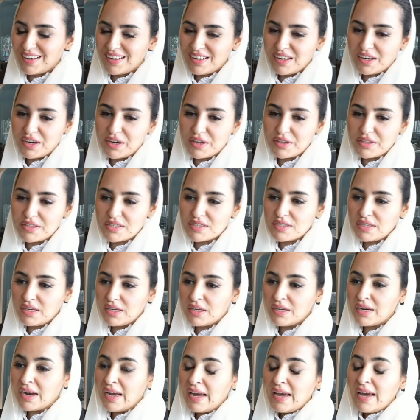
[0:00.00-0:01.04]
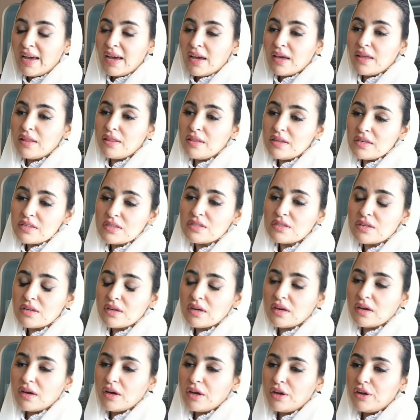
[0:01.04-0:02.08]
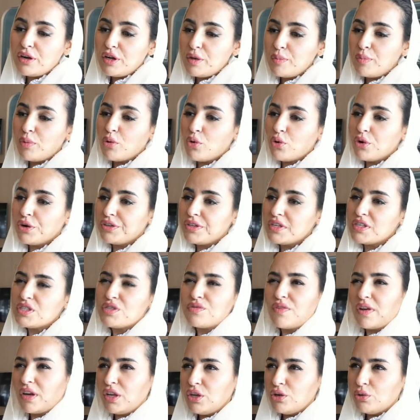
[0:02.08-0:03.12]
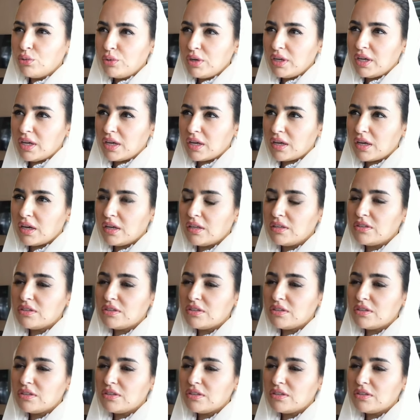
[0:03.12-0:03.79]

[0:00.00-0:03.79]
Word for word: yeah. this year. This report is very unique.